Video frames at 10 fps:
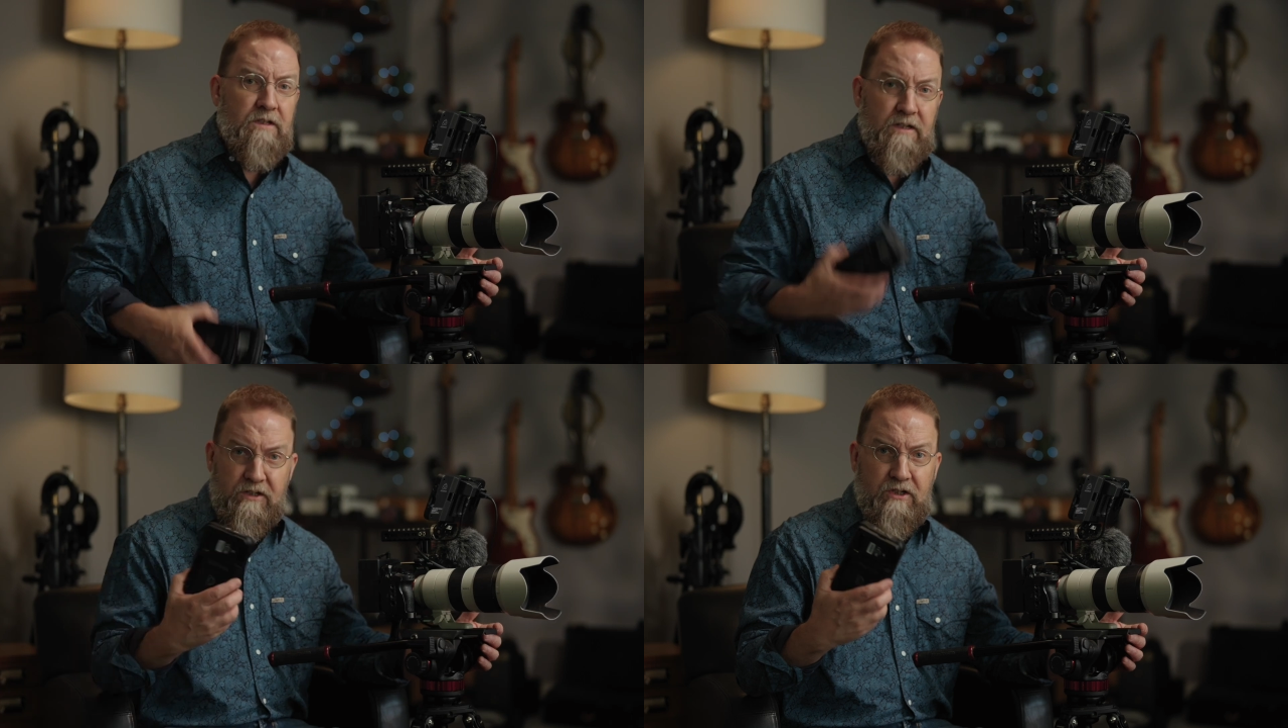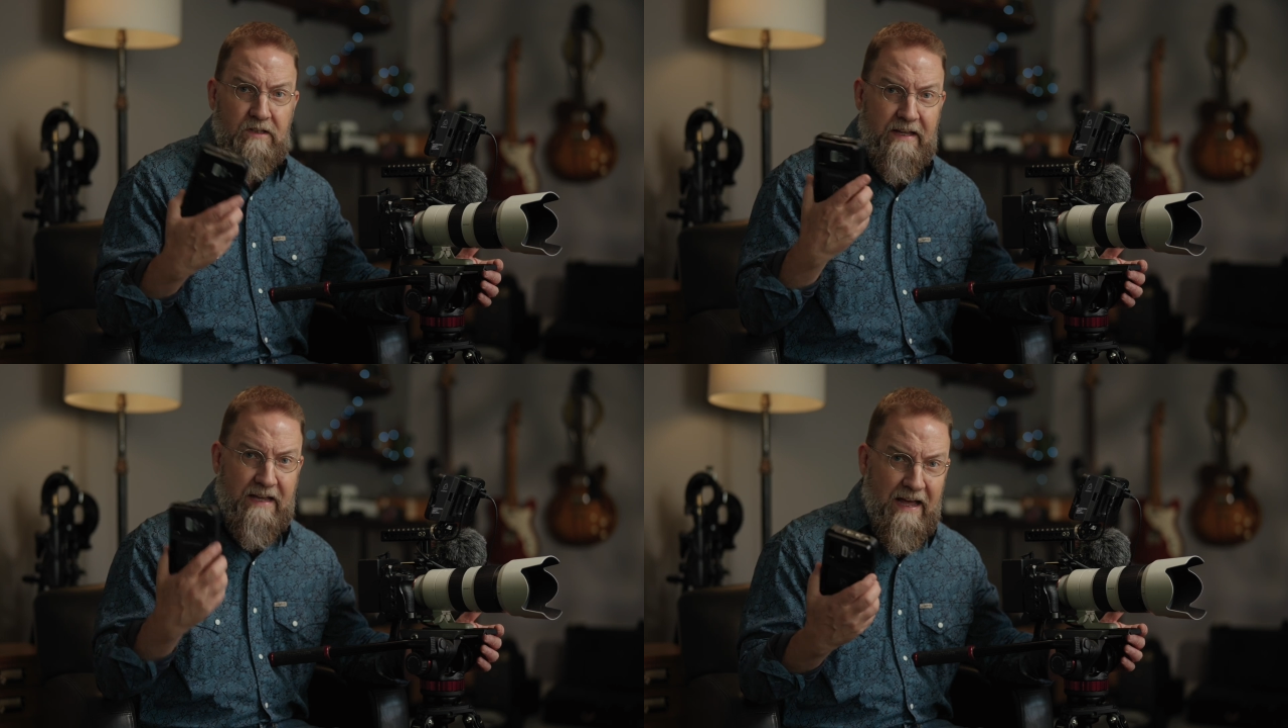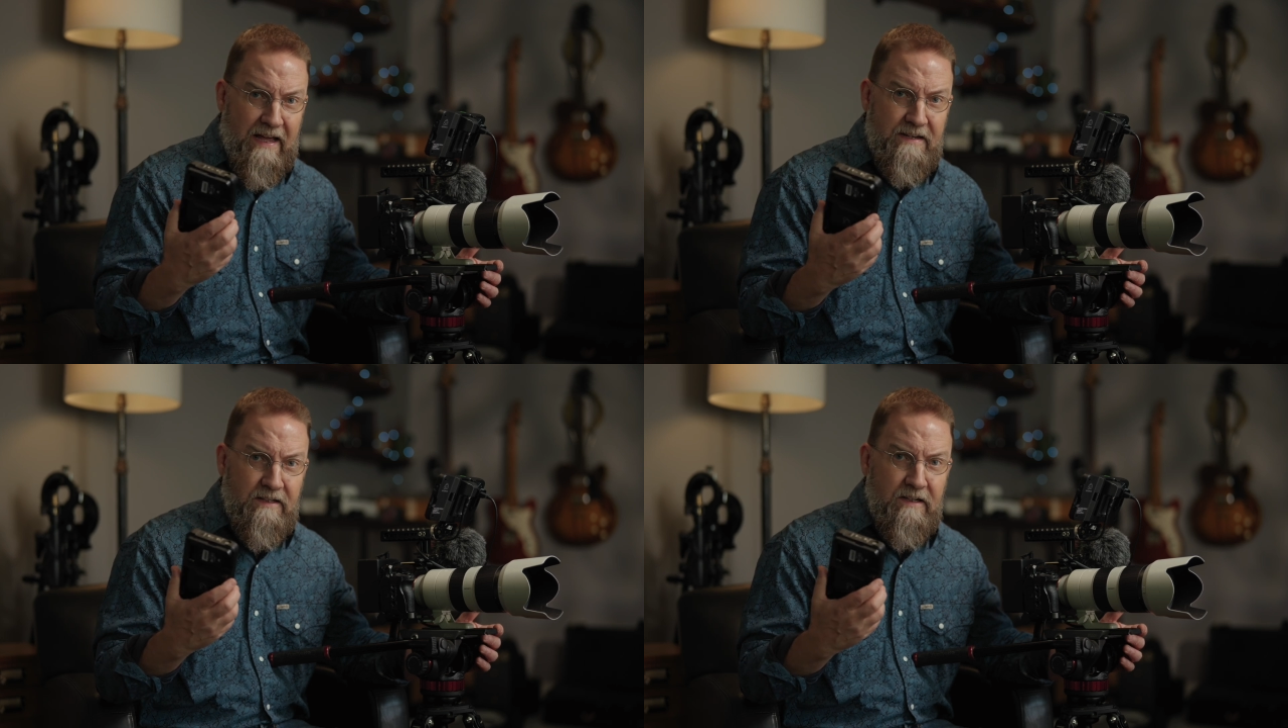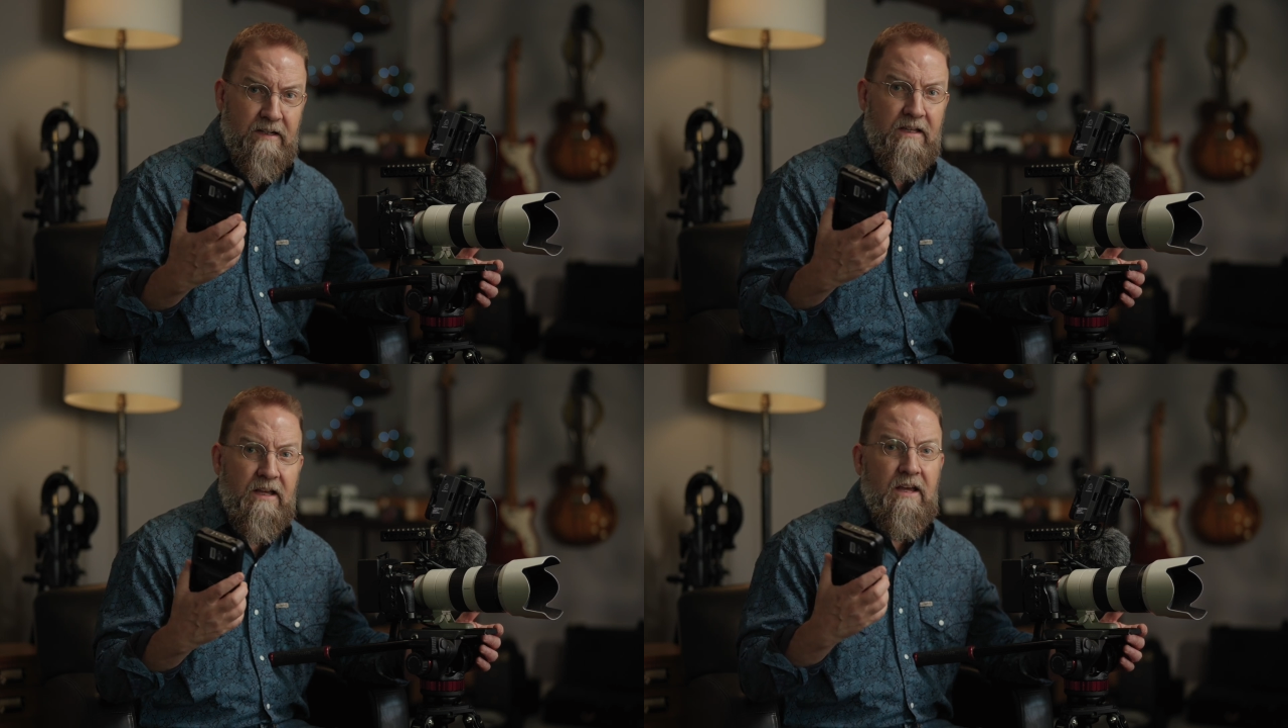the Ninja like I
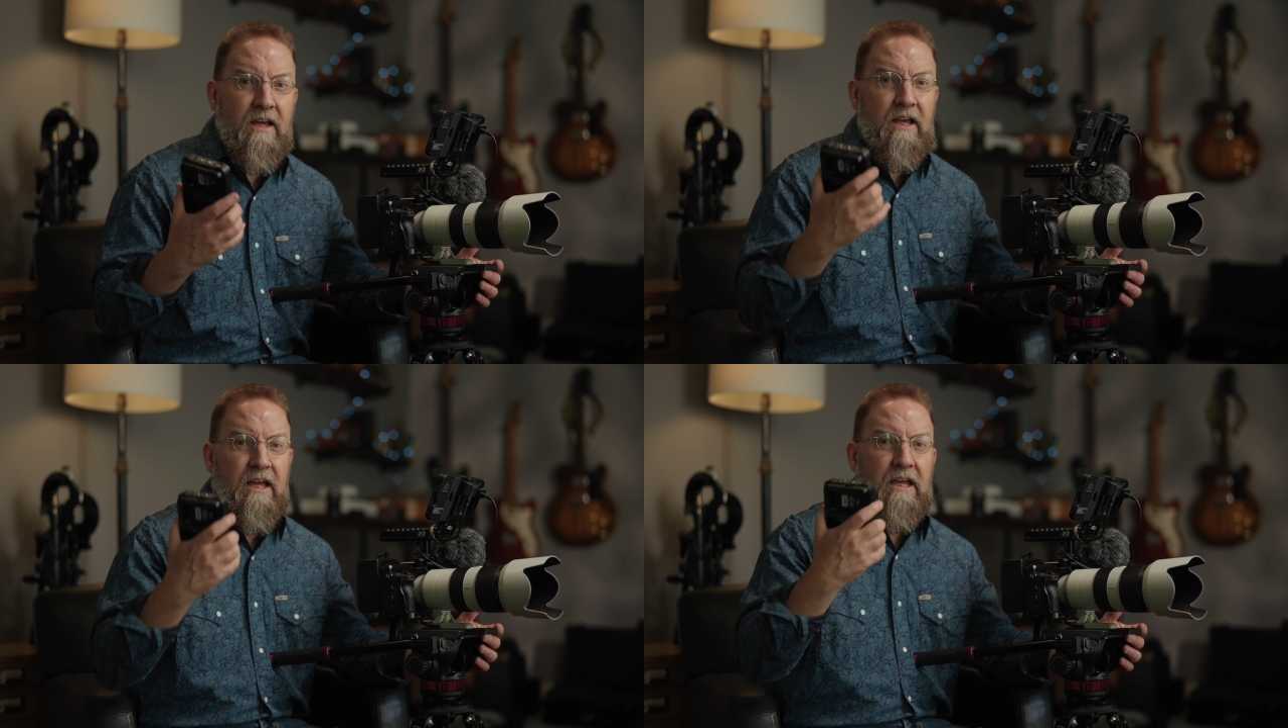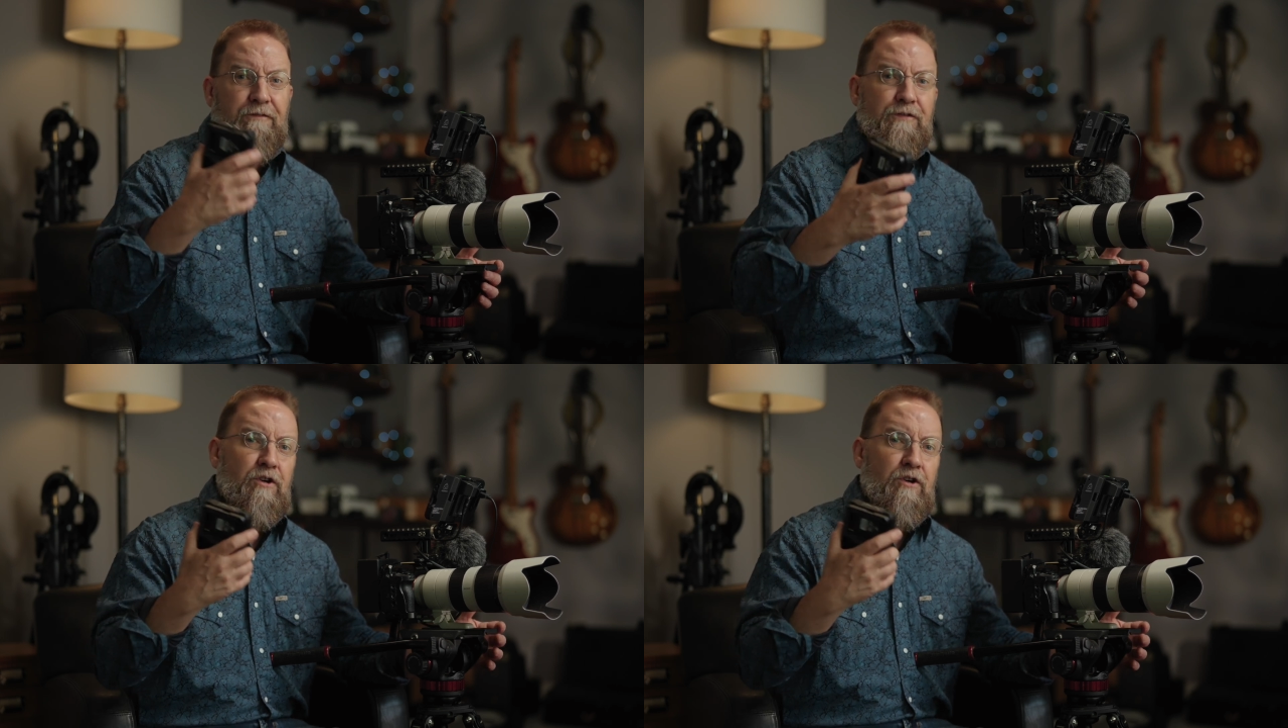did, if